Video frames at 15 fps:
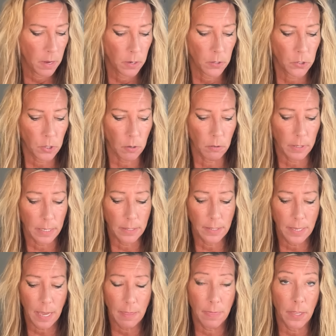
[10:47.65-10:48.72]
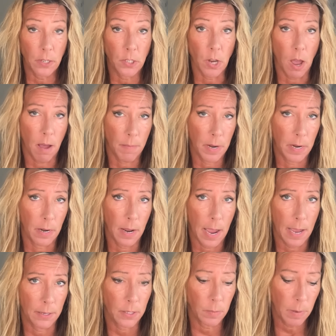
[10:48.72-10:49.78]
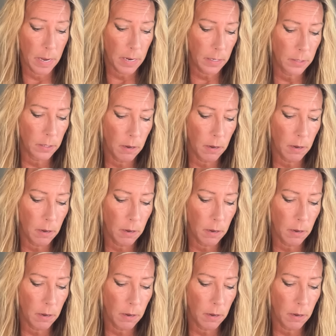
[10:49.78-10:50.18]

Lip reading: So let's get the dominant aspect